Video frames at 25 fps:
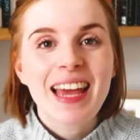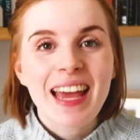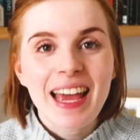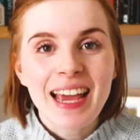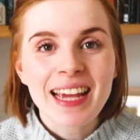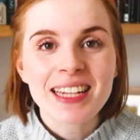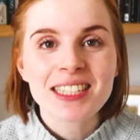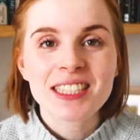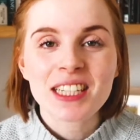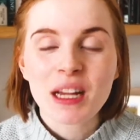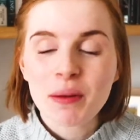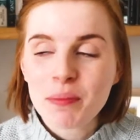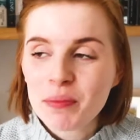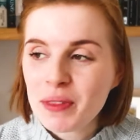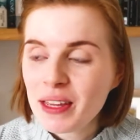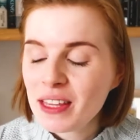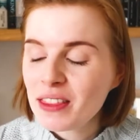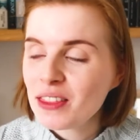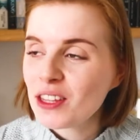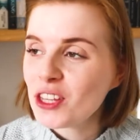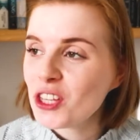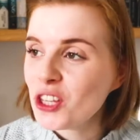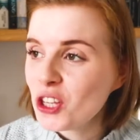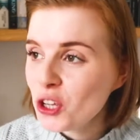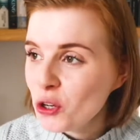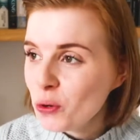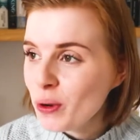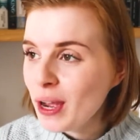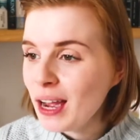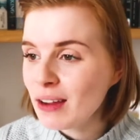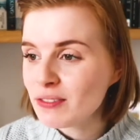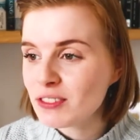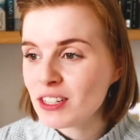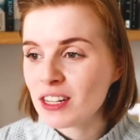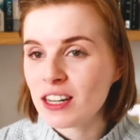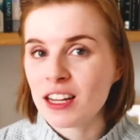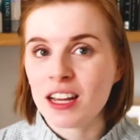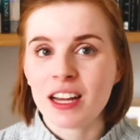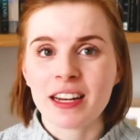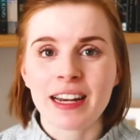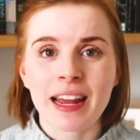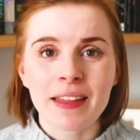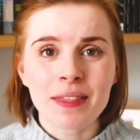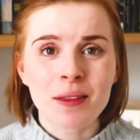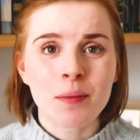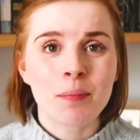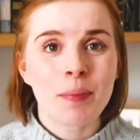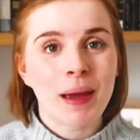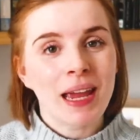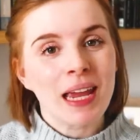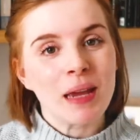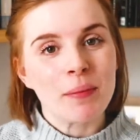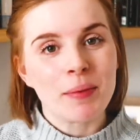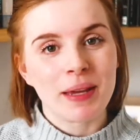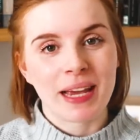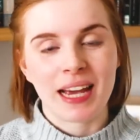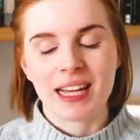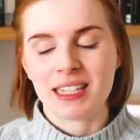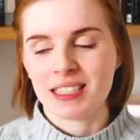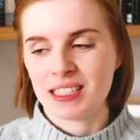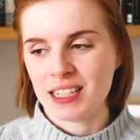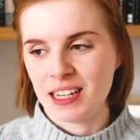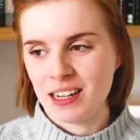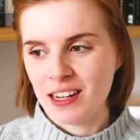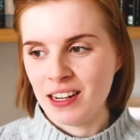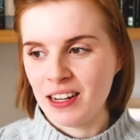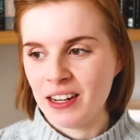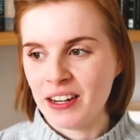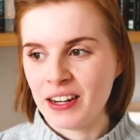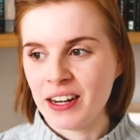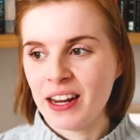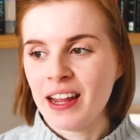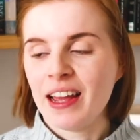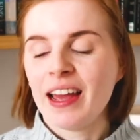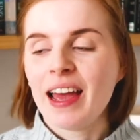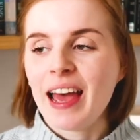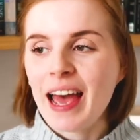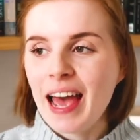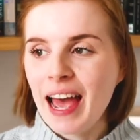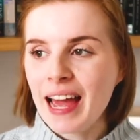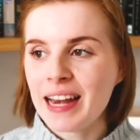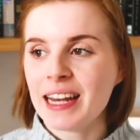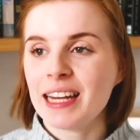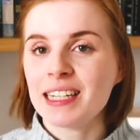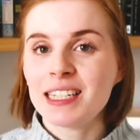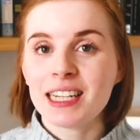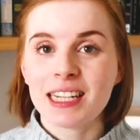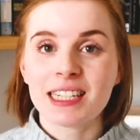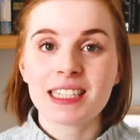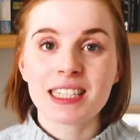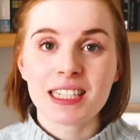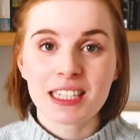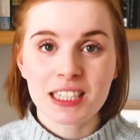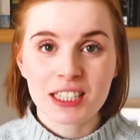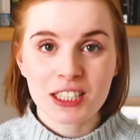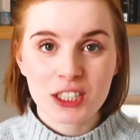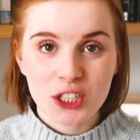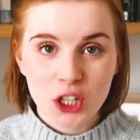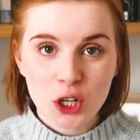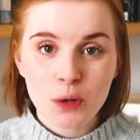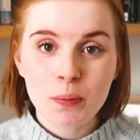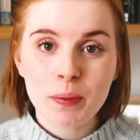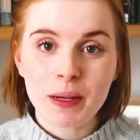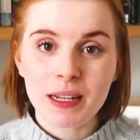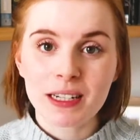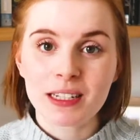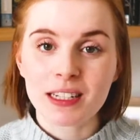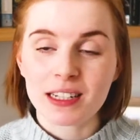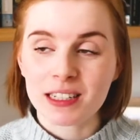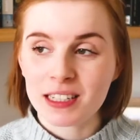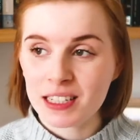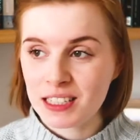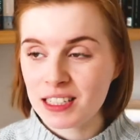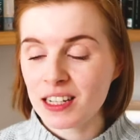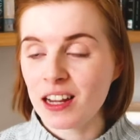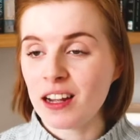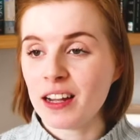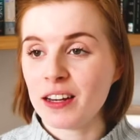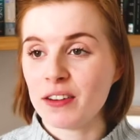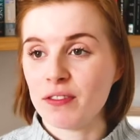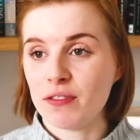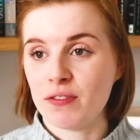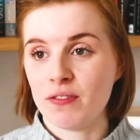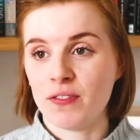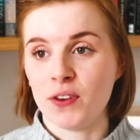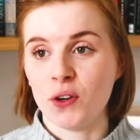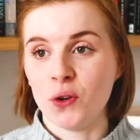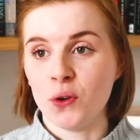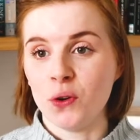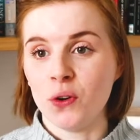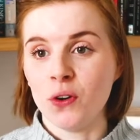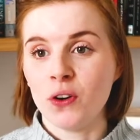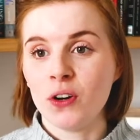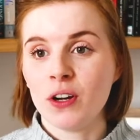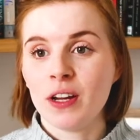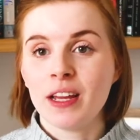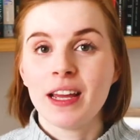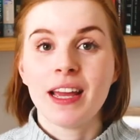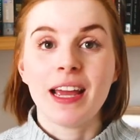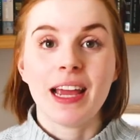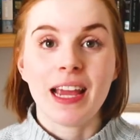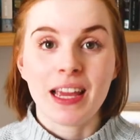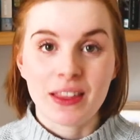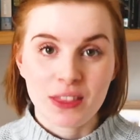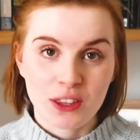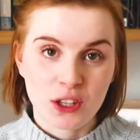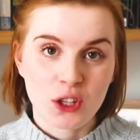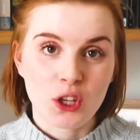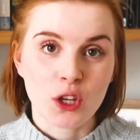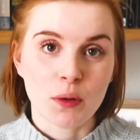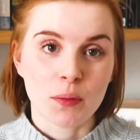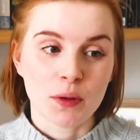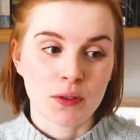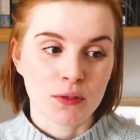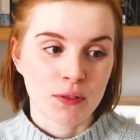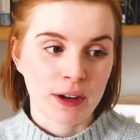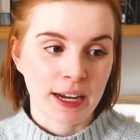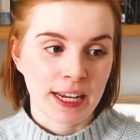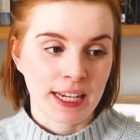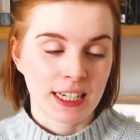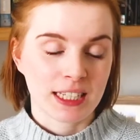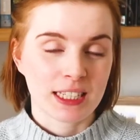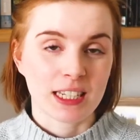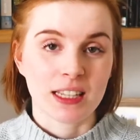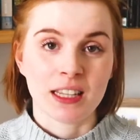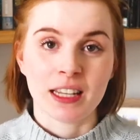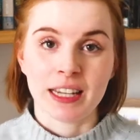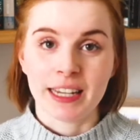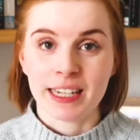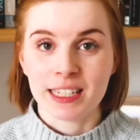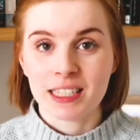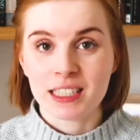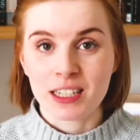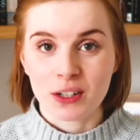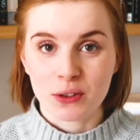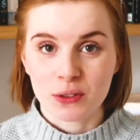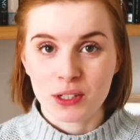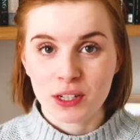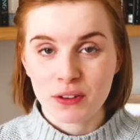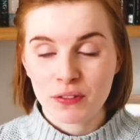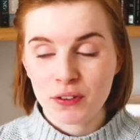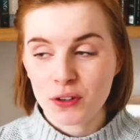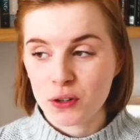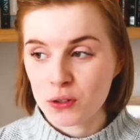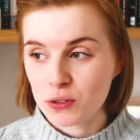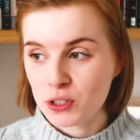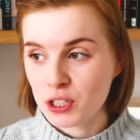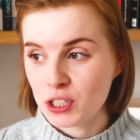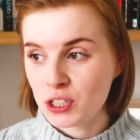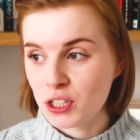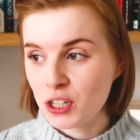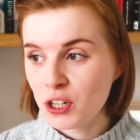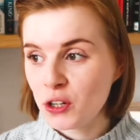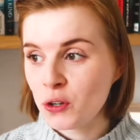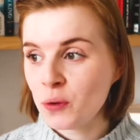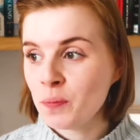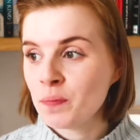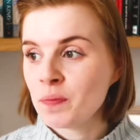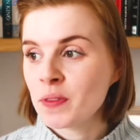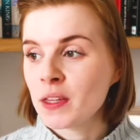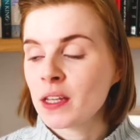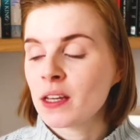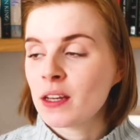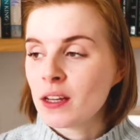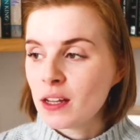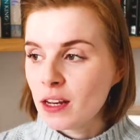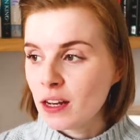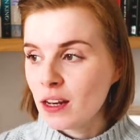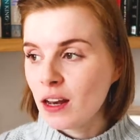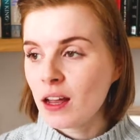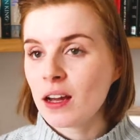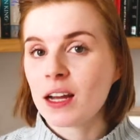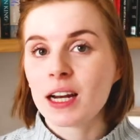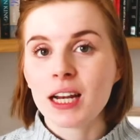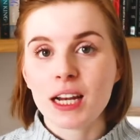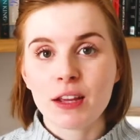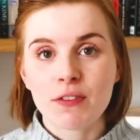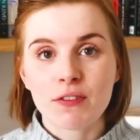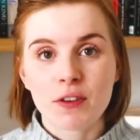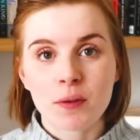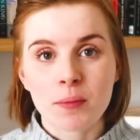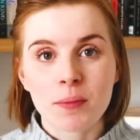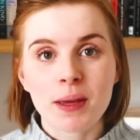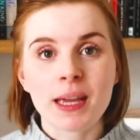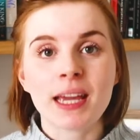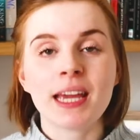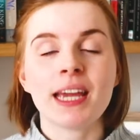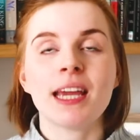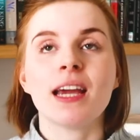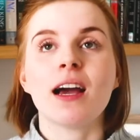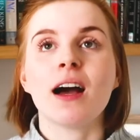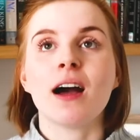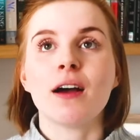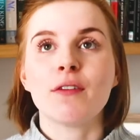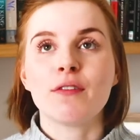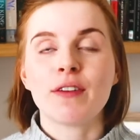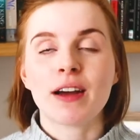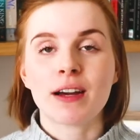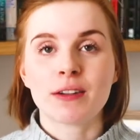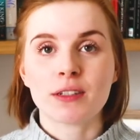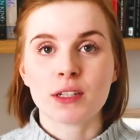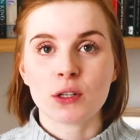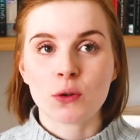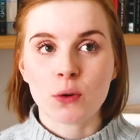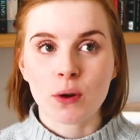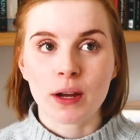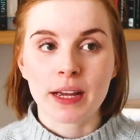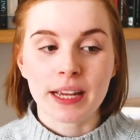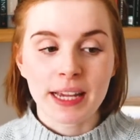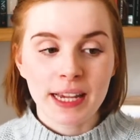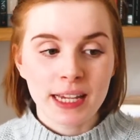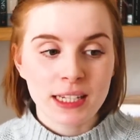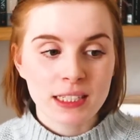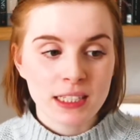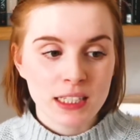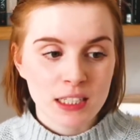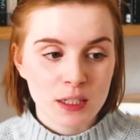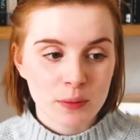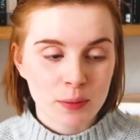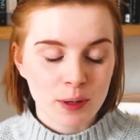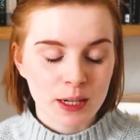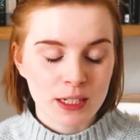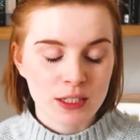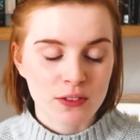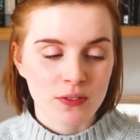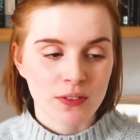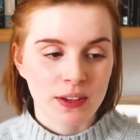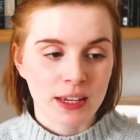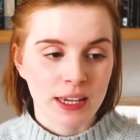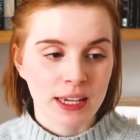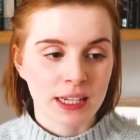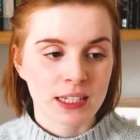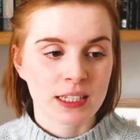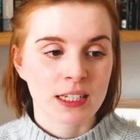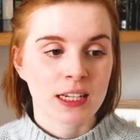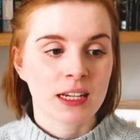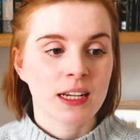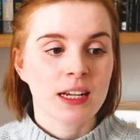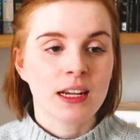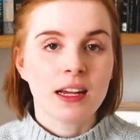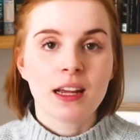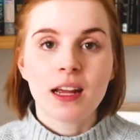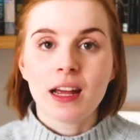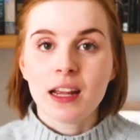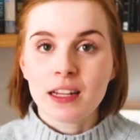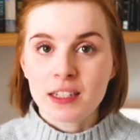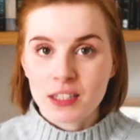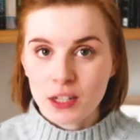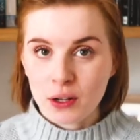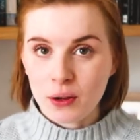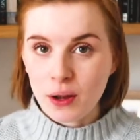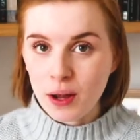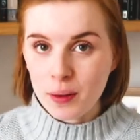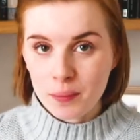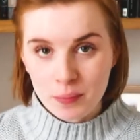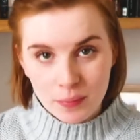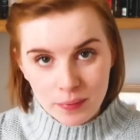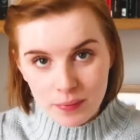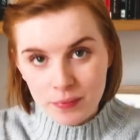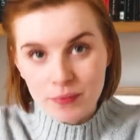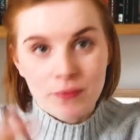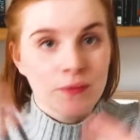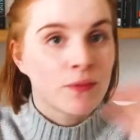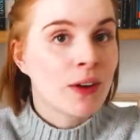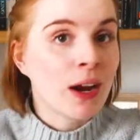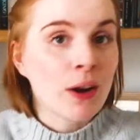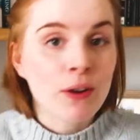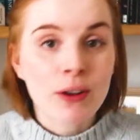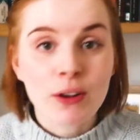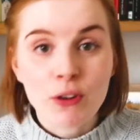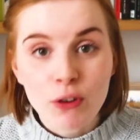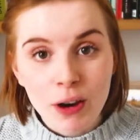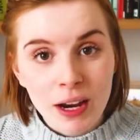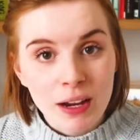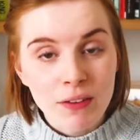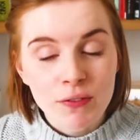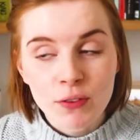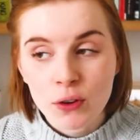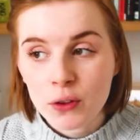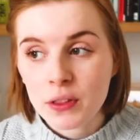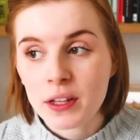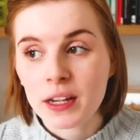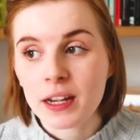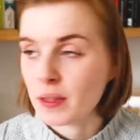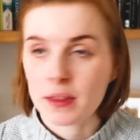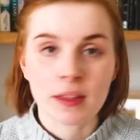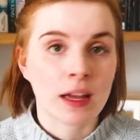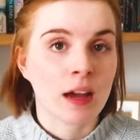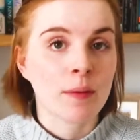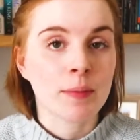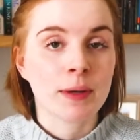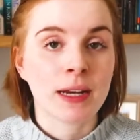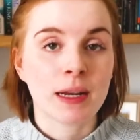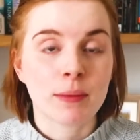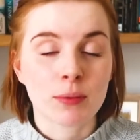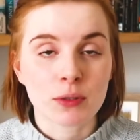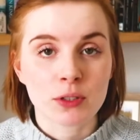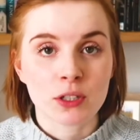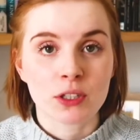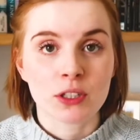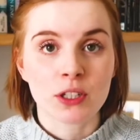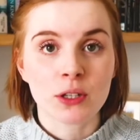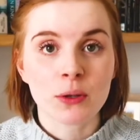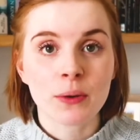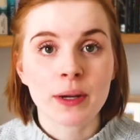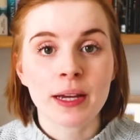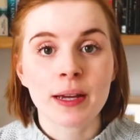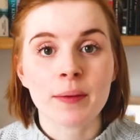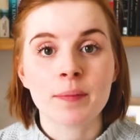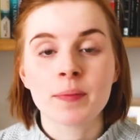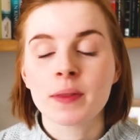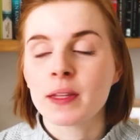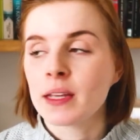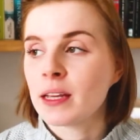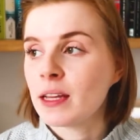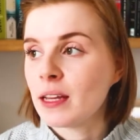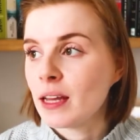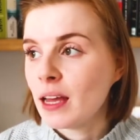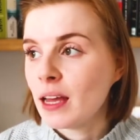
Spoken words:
It's something that you have to learn and the baby has to learn. And it is a stupid design flaw in the human race that it's so difficult to do. Luckily for me, I found it quite easy to breastfeed. So I'm very grateful that I've been able to do it